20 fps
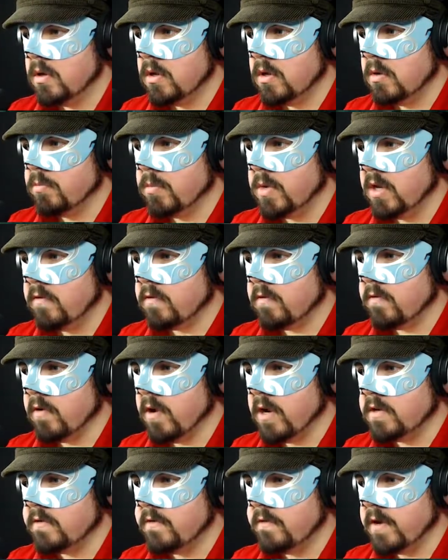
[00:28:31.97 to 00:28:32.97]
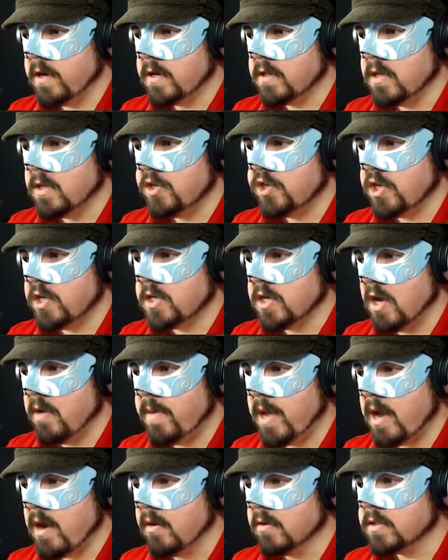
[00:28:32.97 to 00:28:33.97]
I believe the phrase, fuck this shit, I'm
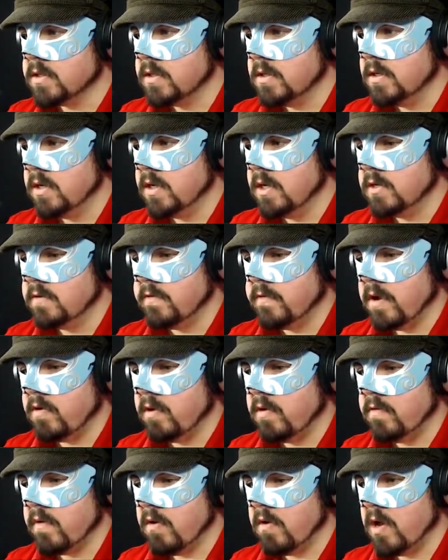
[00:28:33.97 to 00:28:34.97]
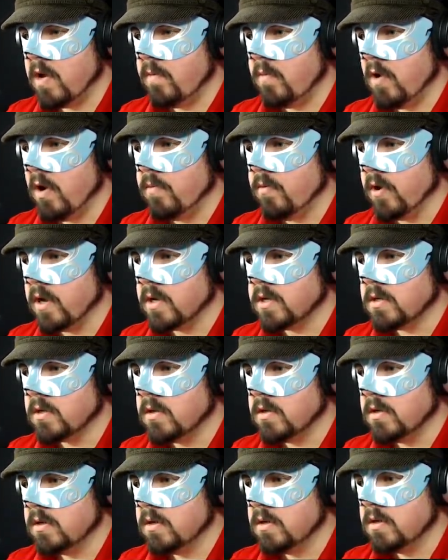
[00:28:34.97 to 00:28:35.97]
out, is very, very appropriate.
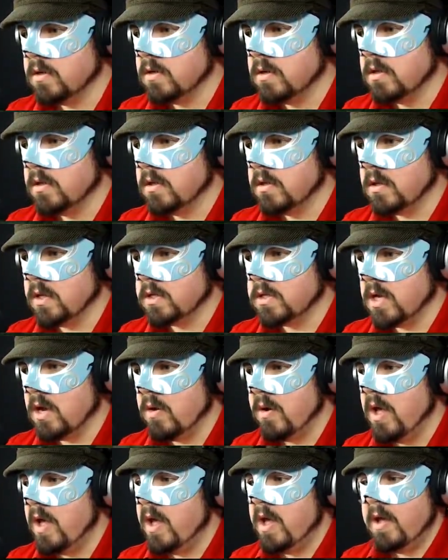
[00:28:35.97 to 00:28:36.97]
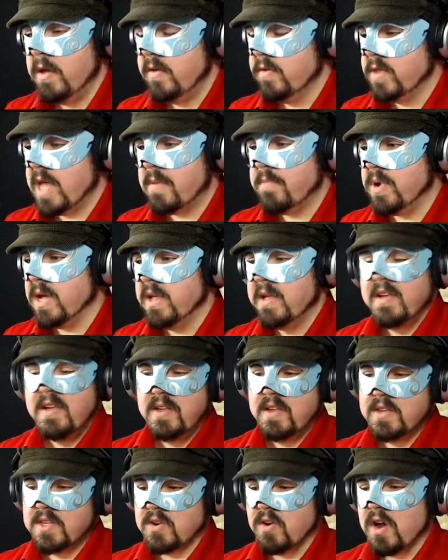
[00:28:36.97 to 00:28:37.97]
There's no...
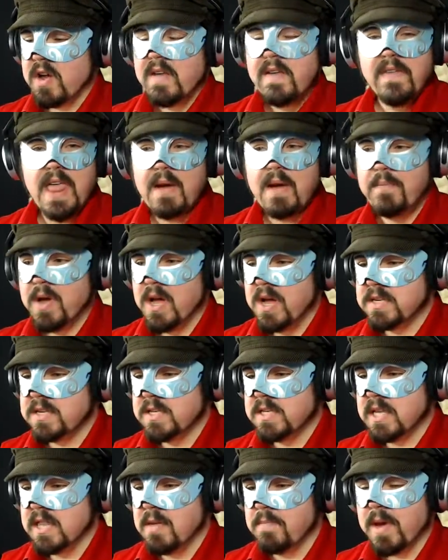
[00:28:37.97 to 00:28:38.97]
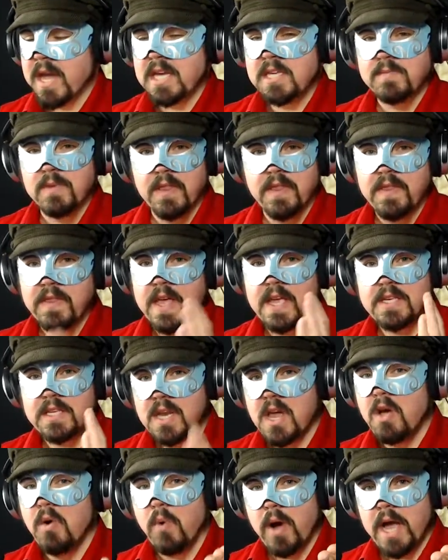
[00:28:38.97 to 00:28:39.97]
that person's in the basement. There's
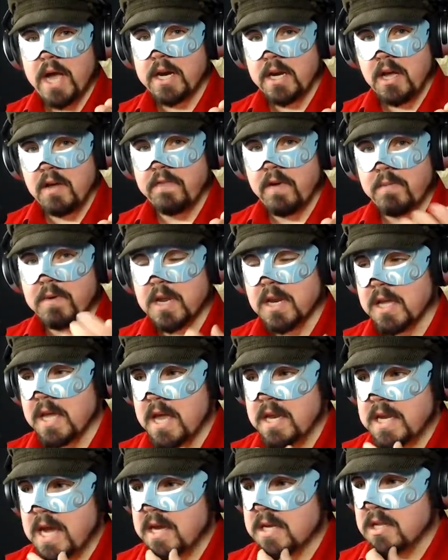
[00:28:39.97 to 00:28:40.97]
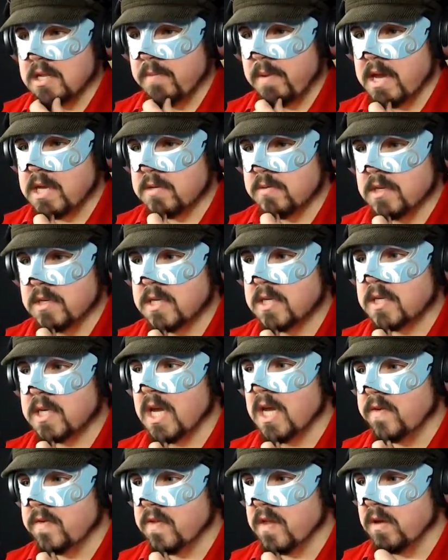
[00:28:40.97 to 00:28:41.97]
no way on earth I'm going to get down to the basement to
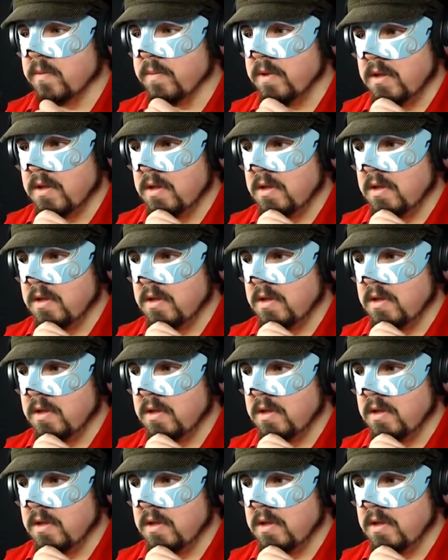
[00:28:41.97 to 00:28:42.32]
save them.